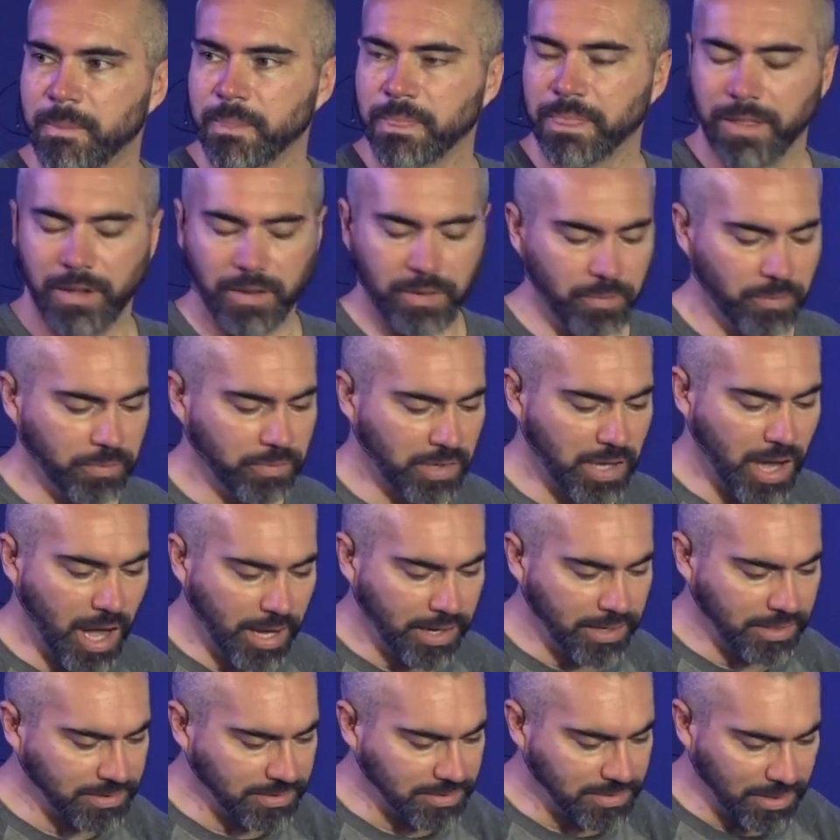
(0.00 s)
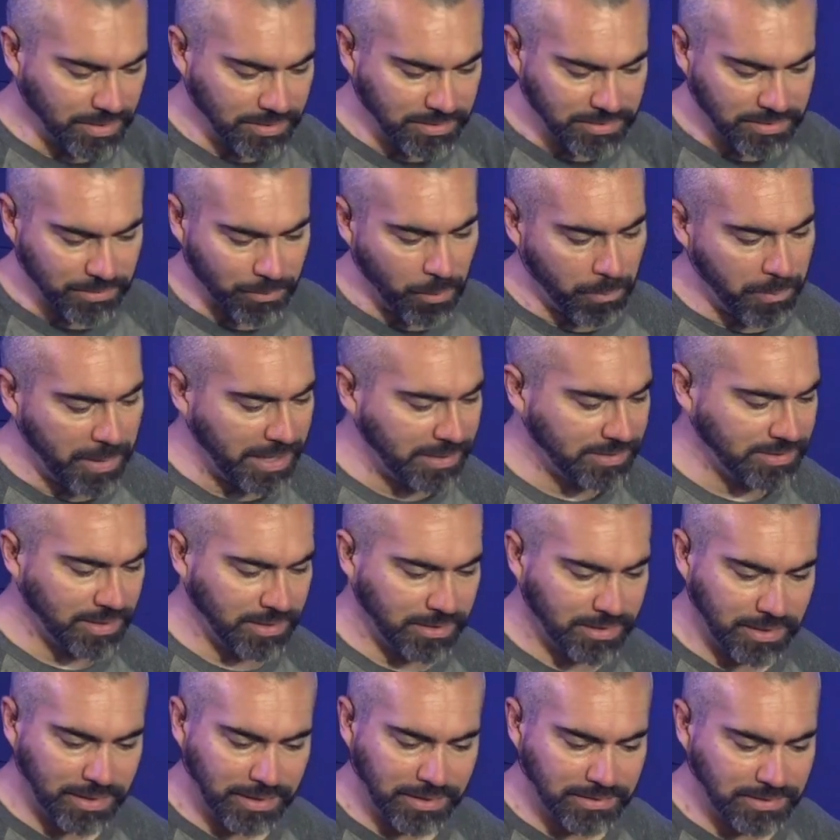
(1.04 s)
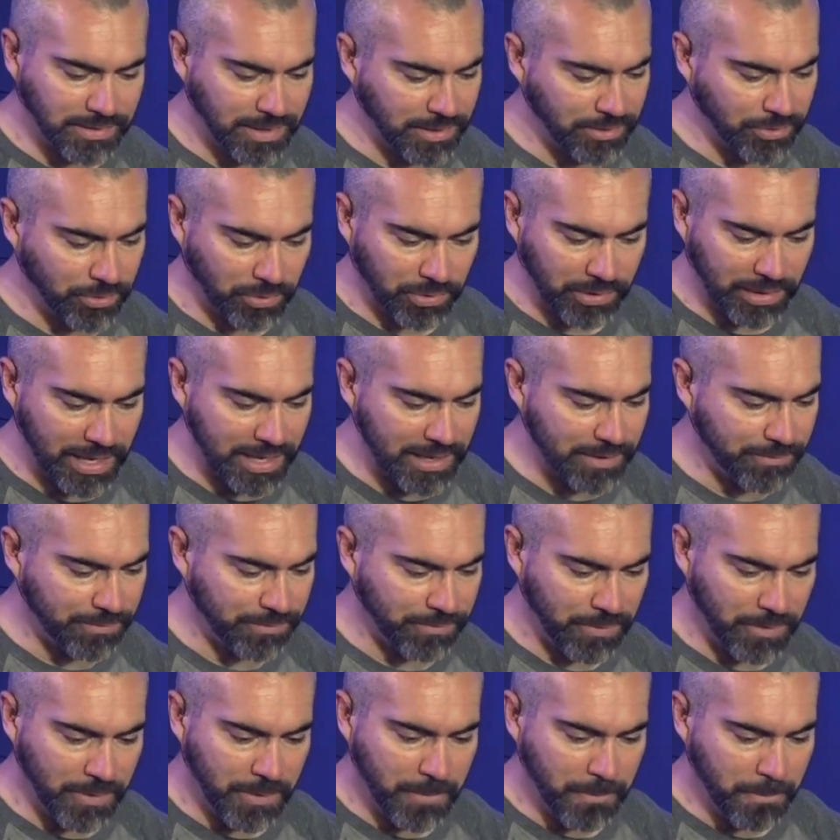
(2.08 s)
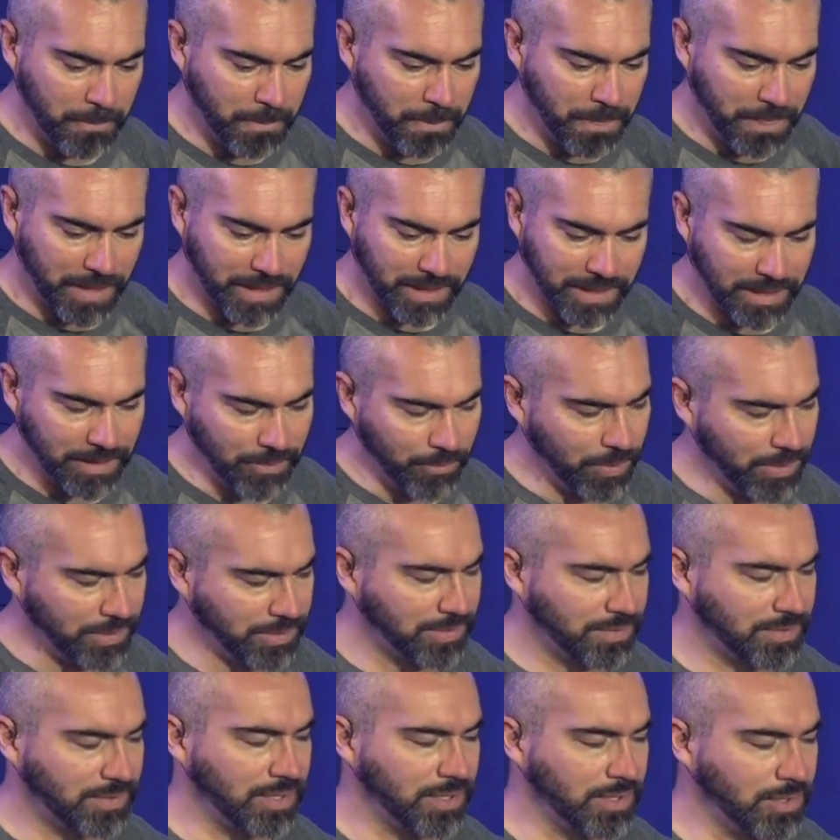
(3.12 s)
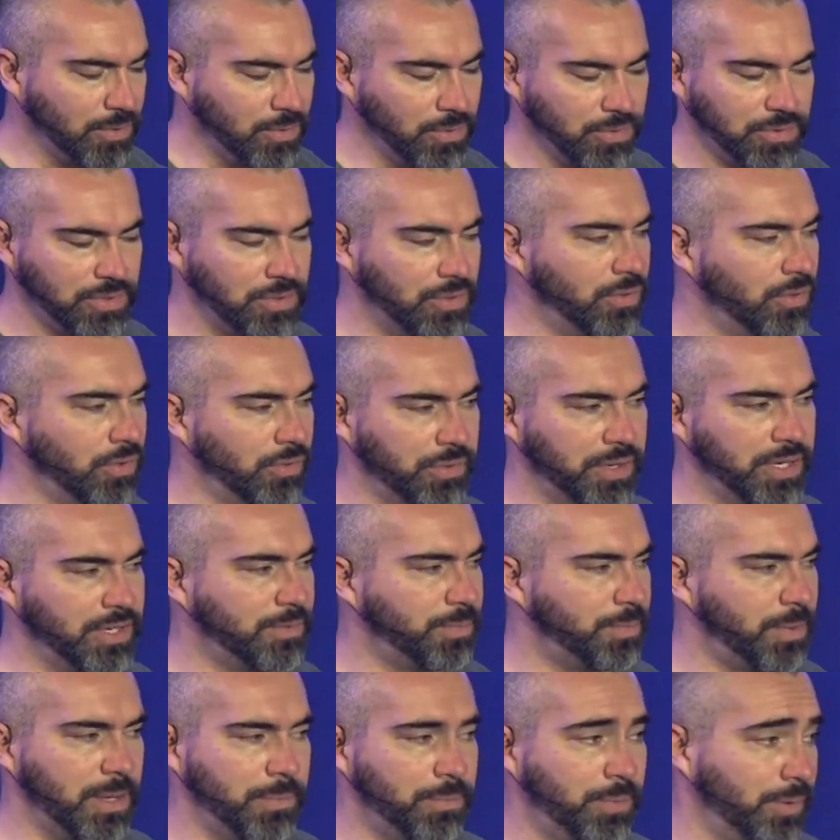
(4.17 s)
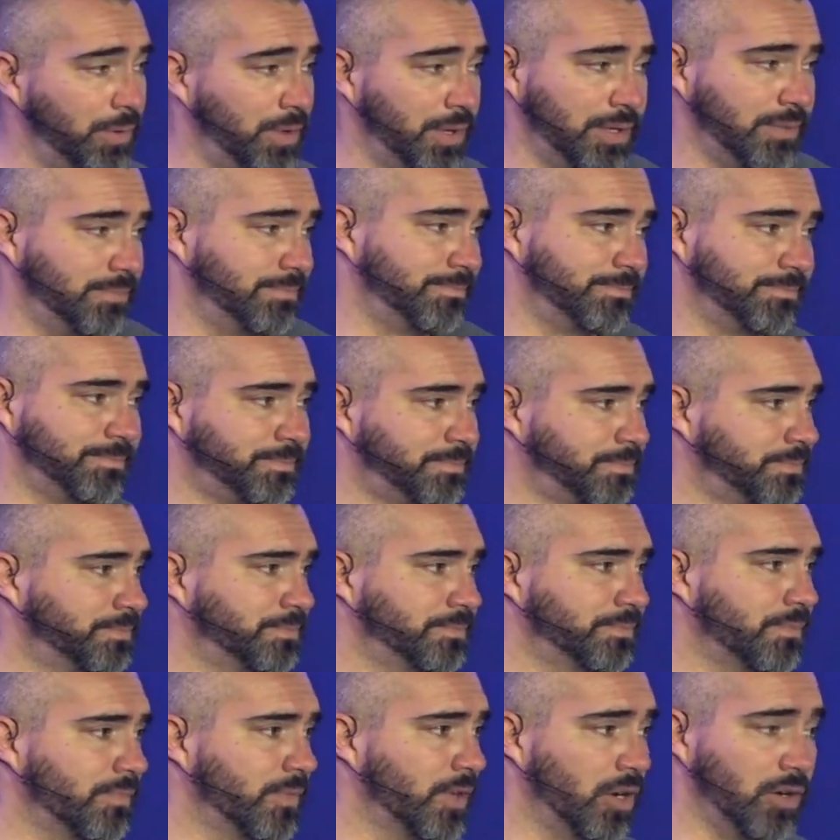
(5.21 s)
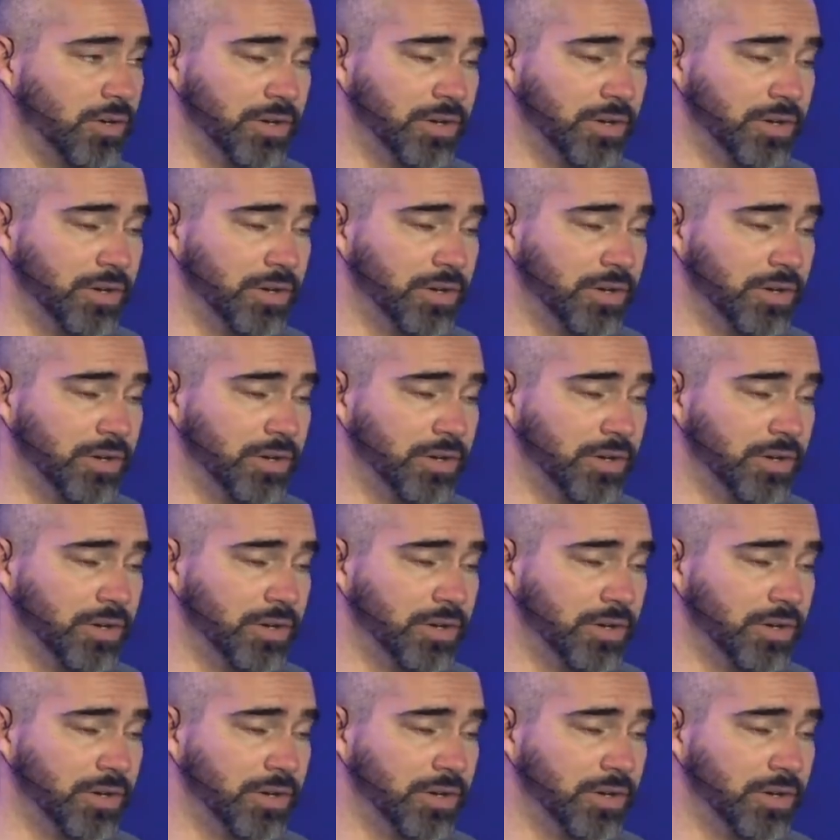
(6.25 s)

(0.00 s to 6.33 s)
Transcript: That God has done some amazing things in your life, and He wants to use you to reach people that are